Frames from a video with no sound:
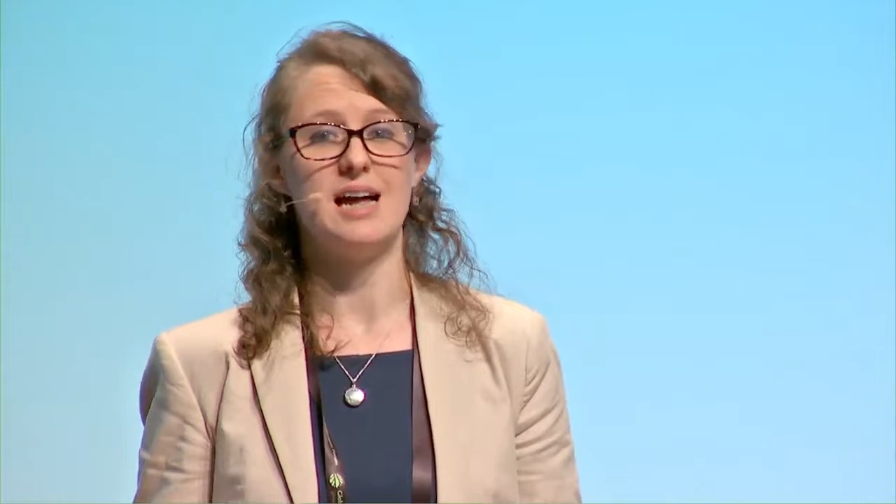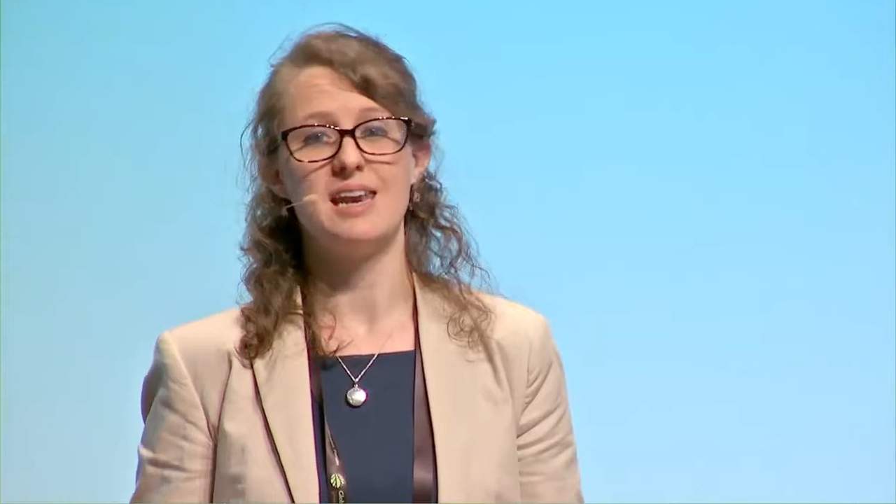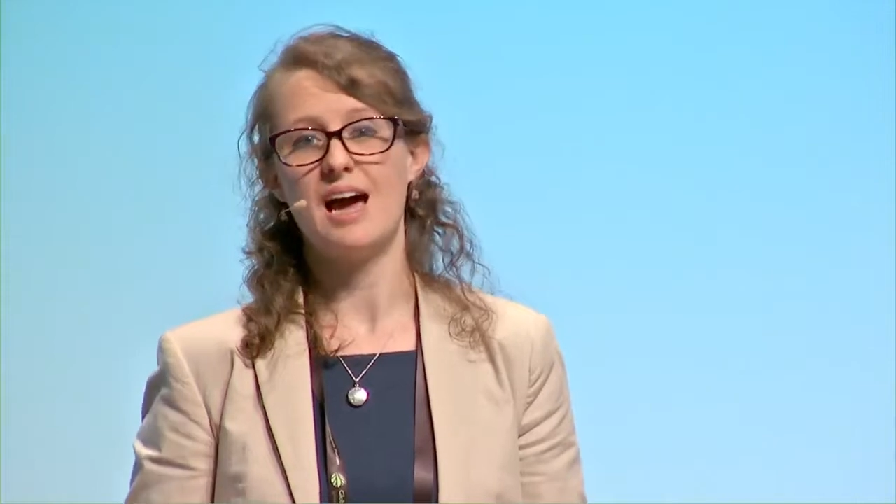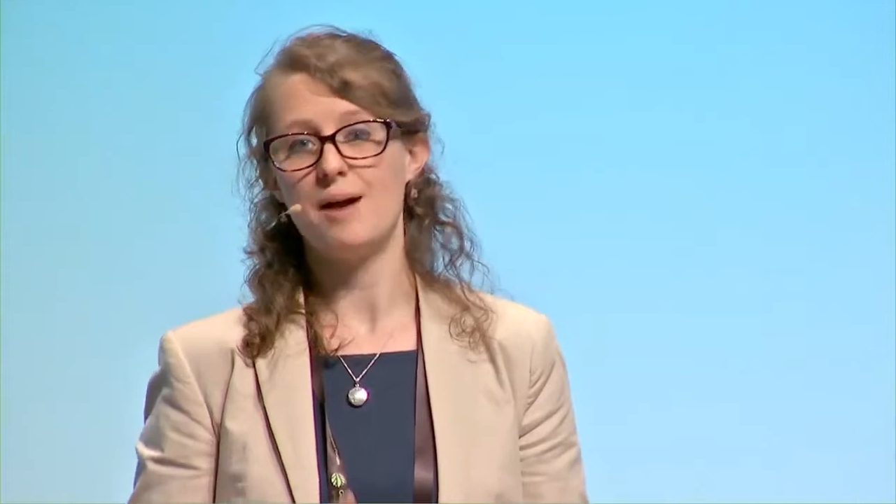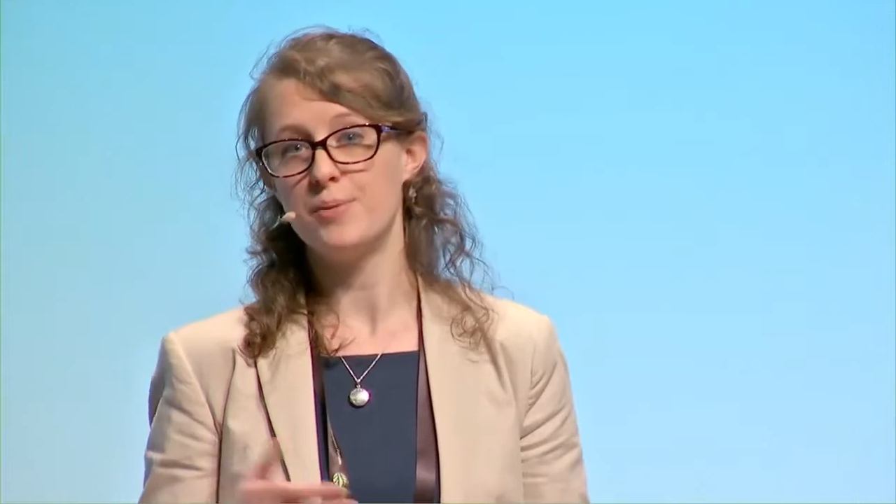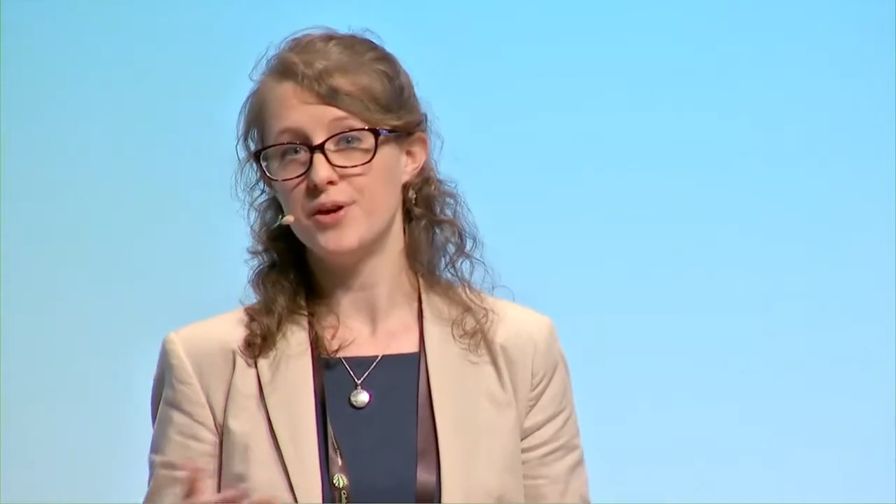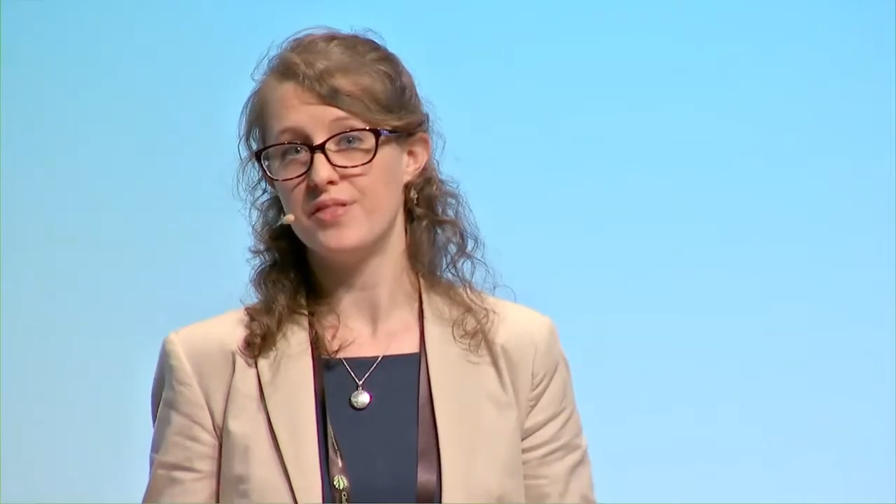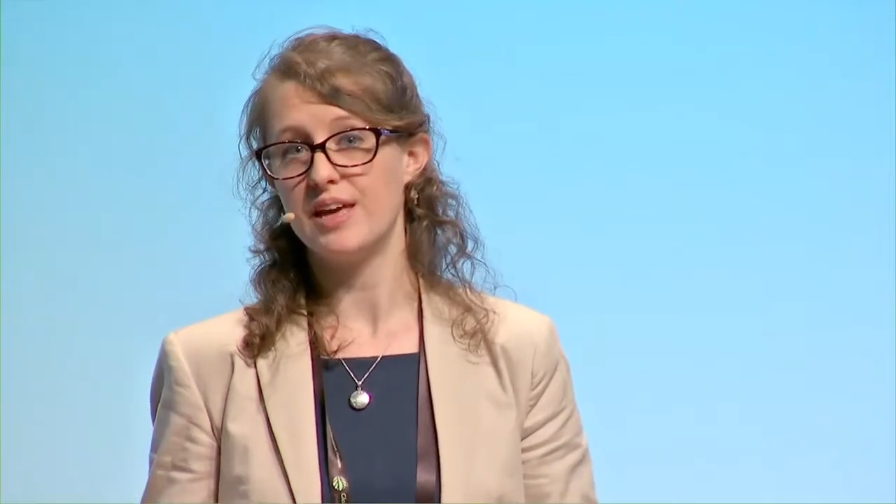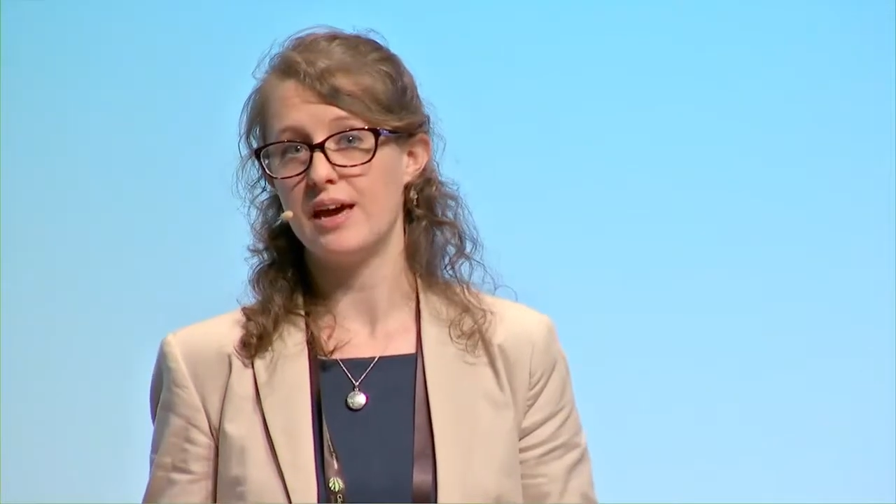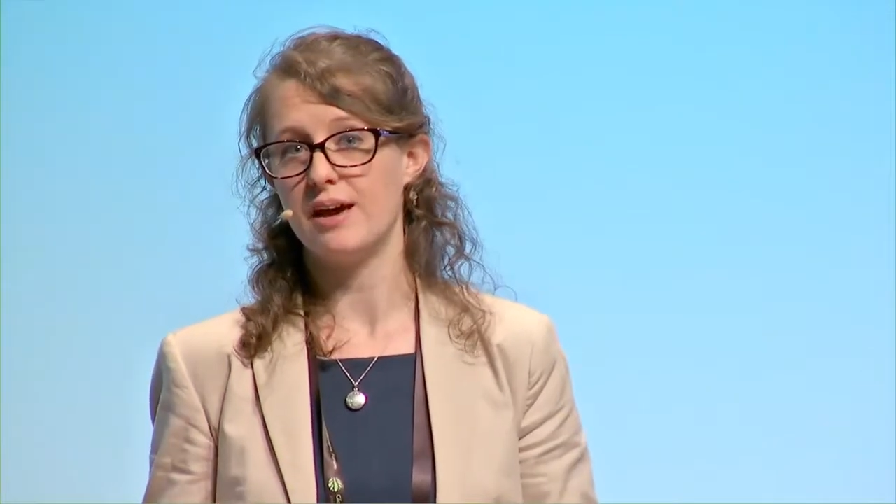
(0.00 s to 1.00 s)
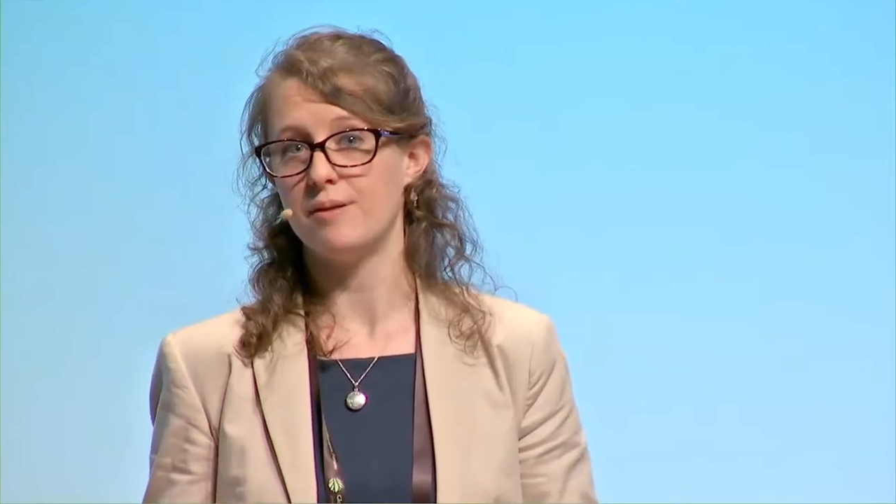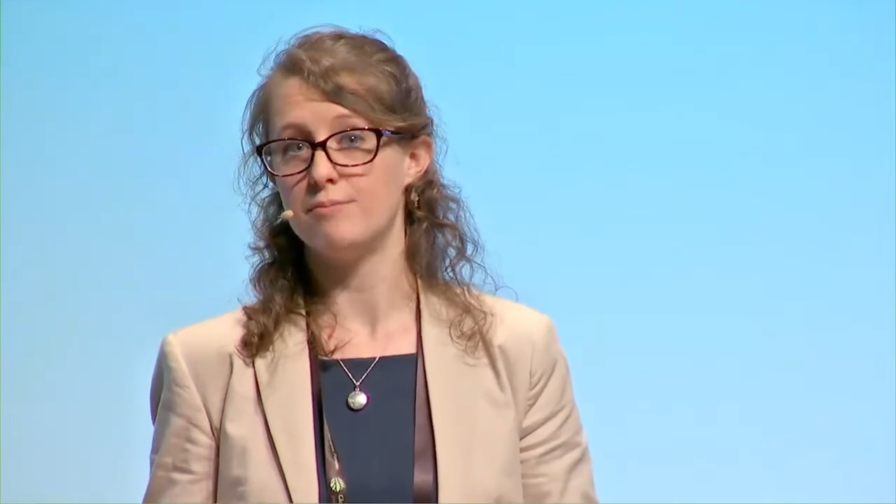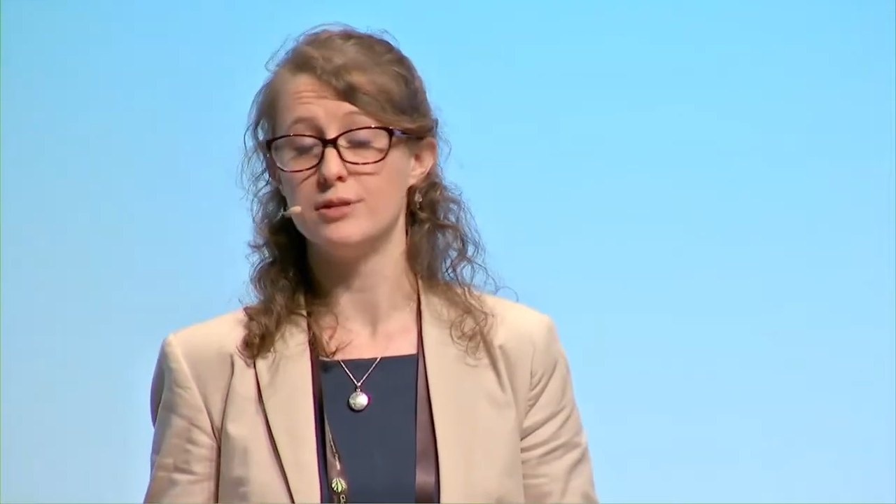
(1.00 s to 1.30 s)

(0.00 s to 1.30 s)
and put their